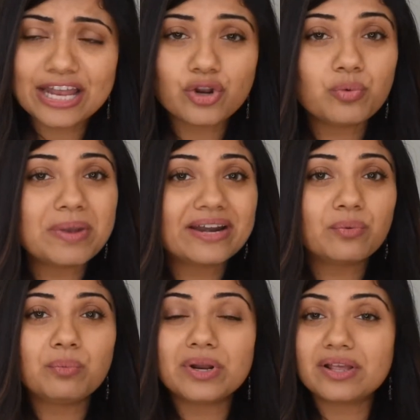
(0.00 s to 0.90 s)
No matter
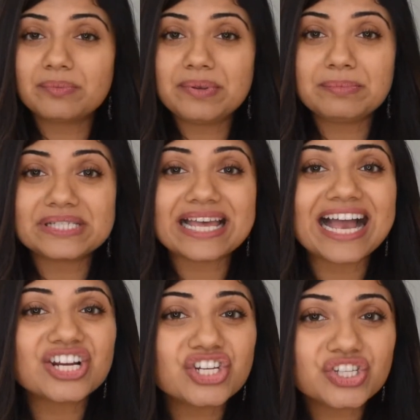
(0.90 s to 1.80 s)
what other people's
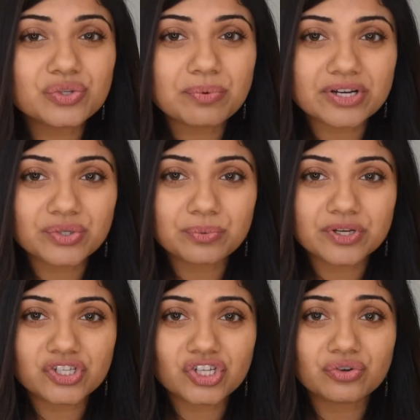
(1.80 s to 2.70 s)
actions were
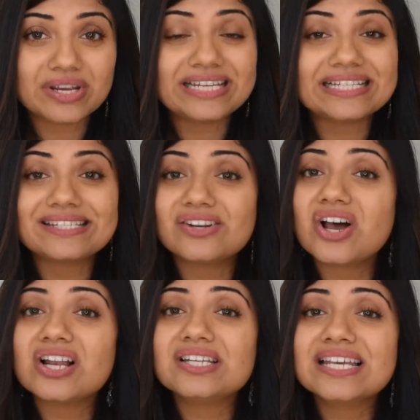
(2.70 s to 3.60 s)
towards you, it does
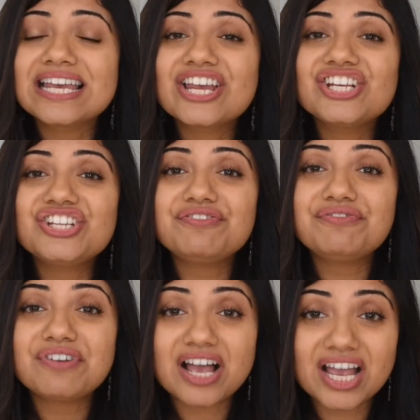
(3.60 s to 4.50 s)
not
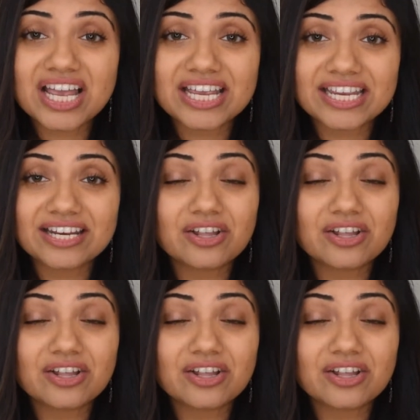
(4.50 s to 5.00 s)
define.